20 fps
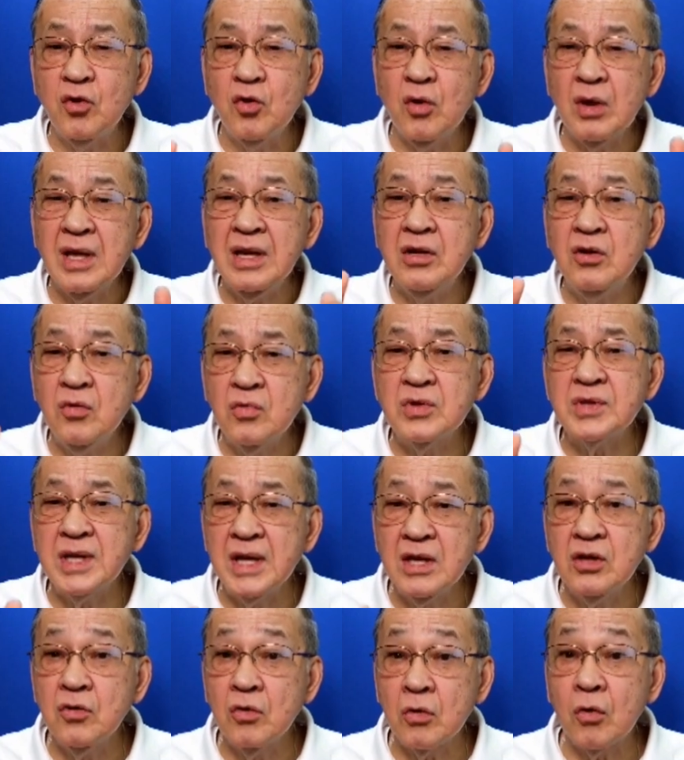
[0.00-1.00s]
You're
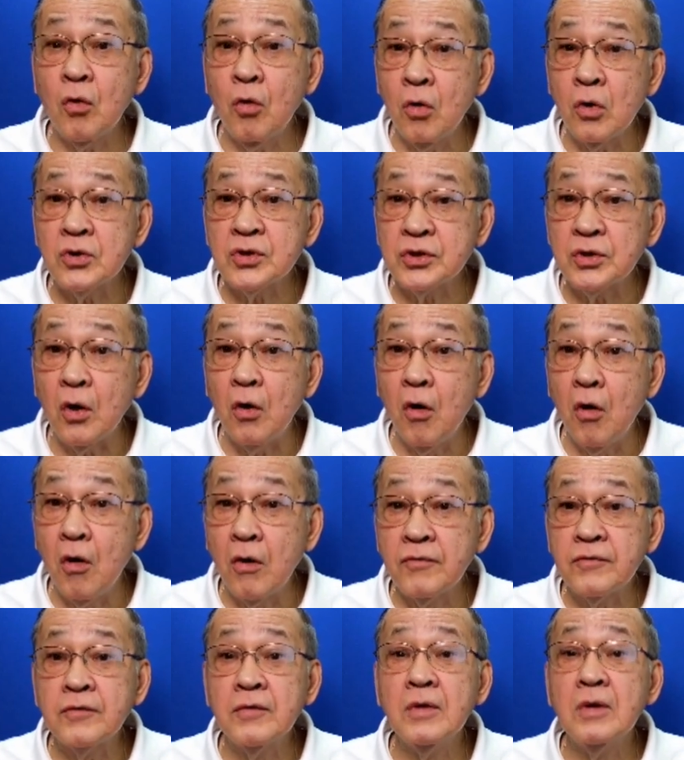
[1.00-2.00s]
reducing your cost
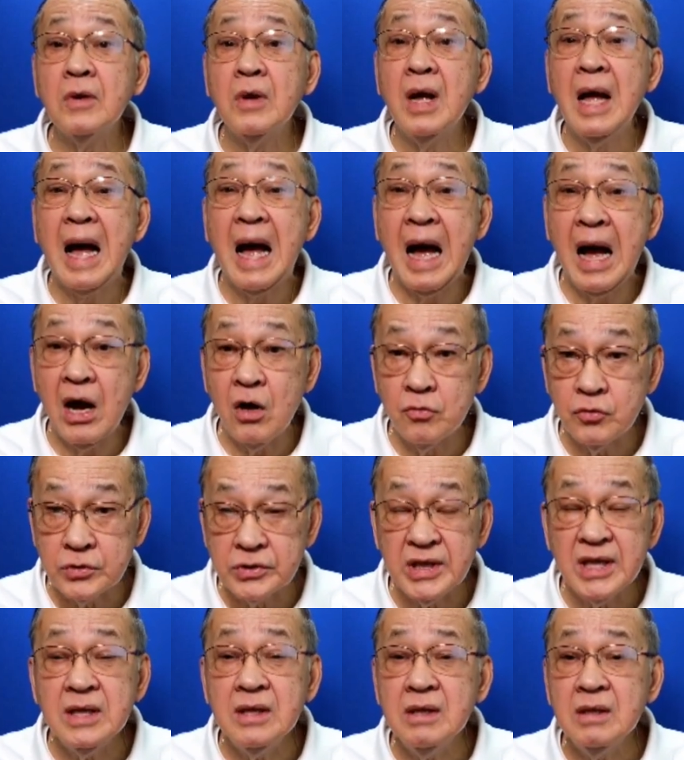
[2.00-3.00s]
of
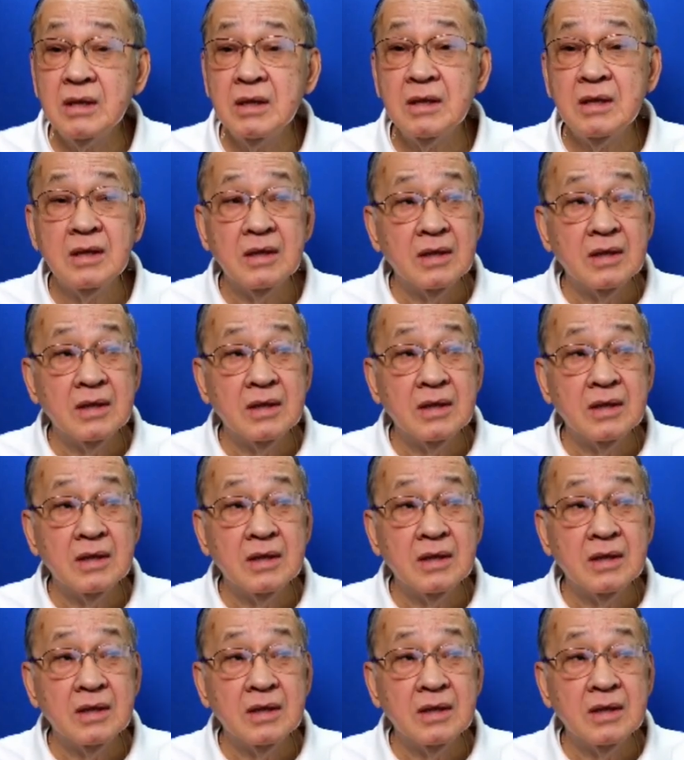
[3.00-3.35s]
housing